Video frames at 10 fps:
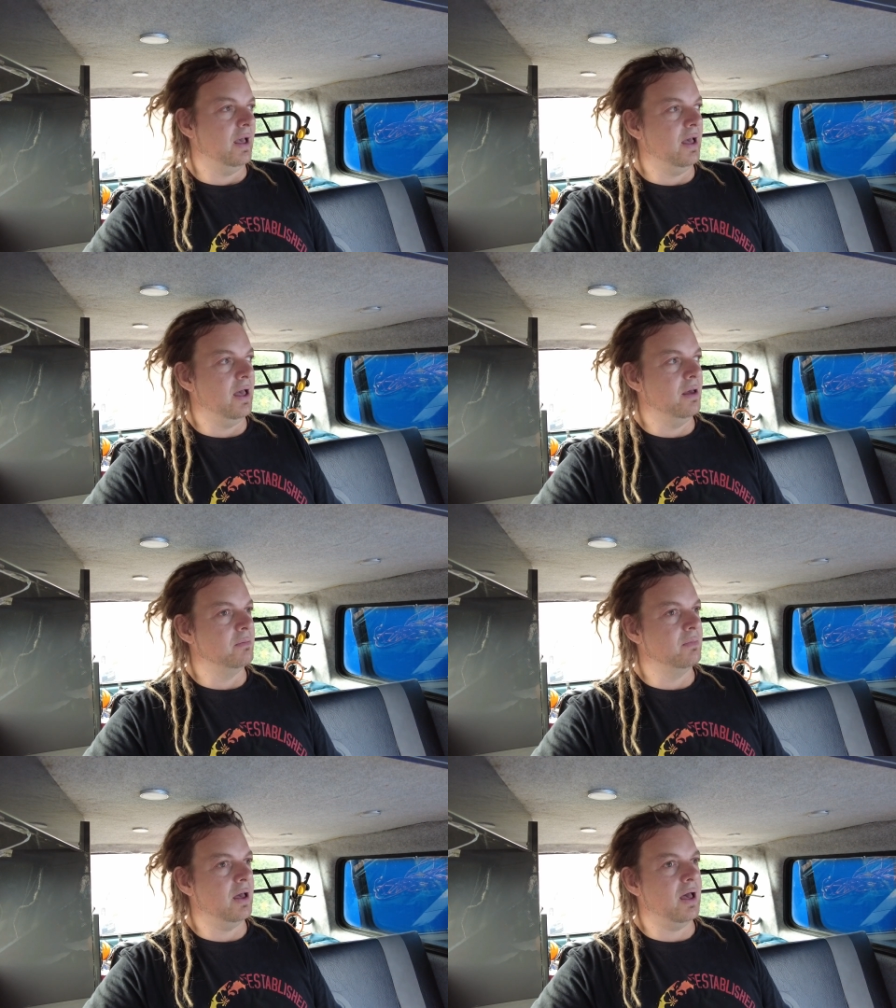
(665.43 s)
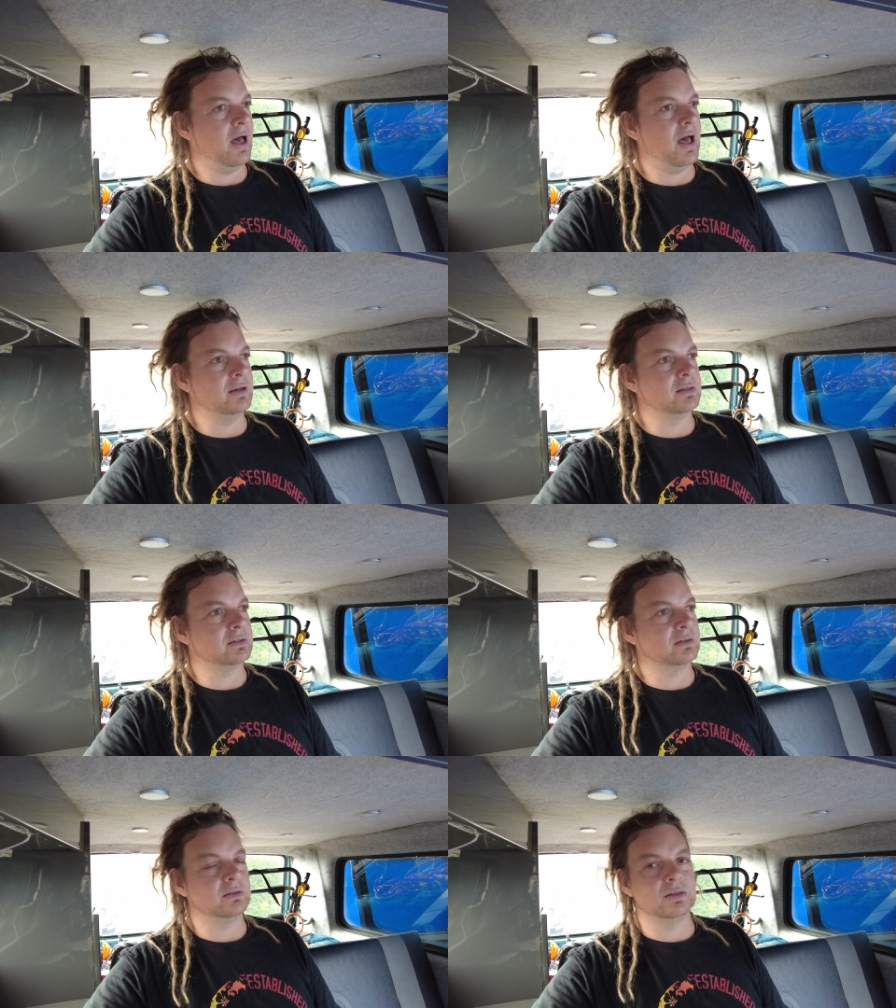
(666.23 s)
Um,
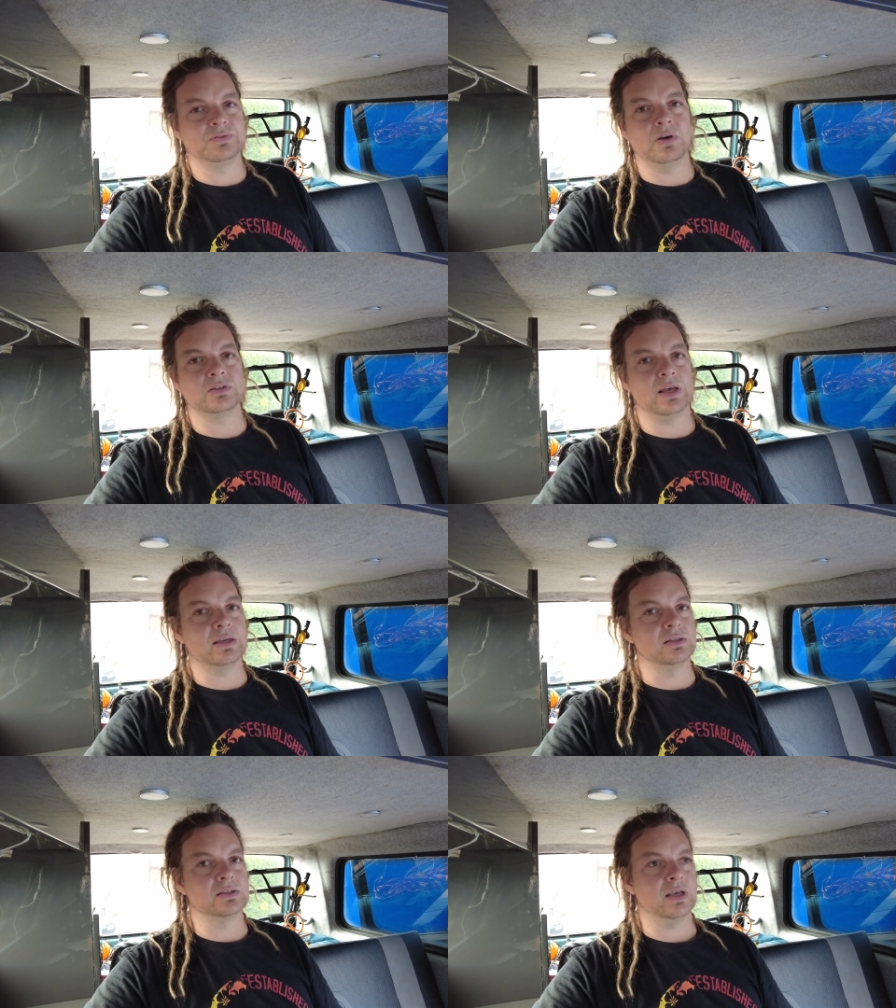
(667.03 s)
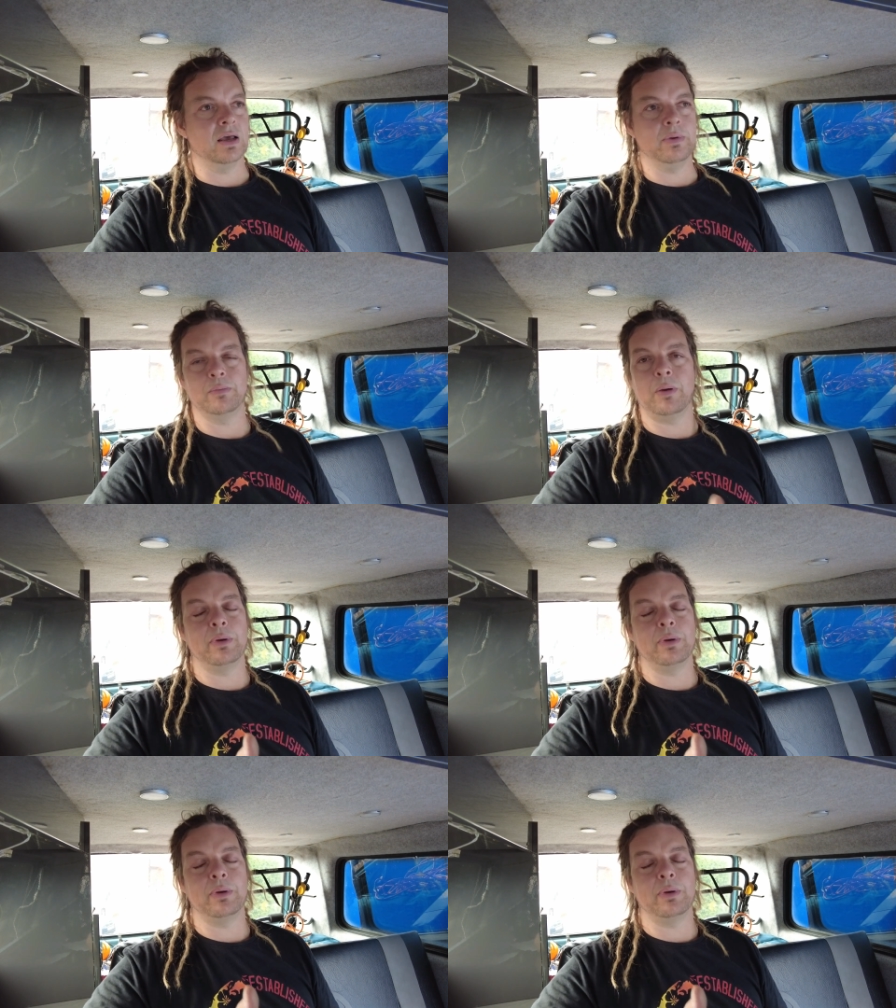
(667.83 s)
and as far as I can see, I mean,